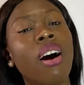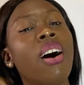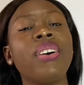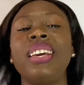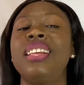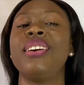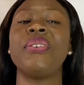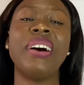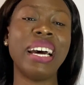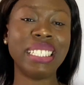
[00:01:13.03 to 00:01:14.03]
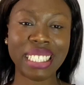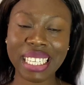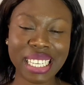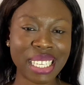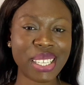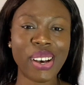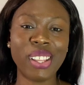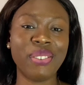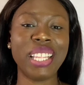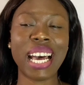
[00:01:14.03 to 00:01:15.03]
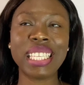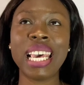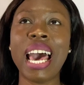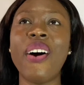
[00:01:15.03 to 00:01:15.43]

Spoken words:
all kinikon are this, all of that.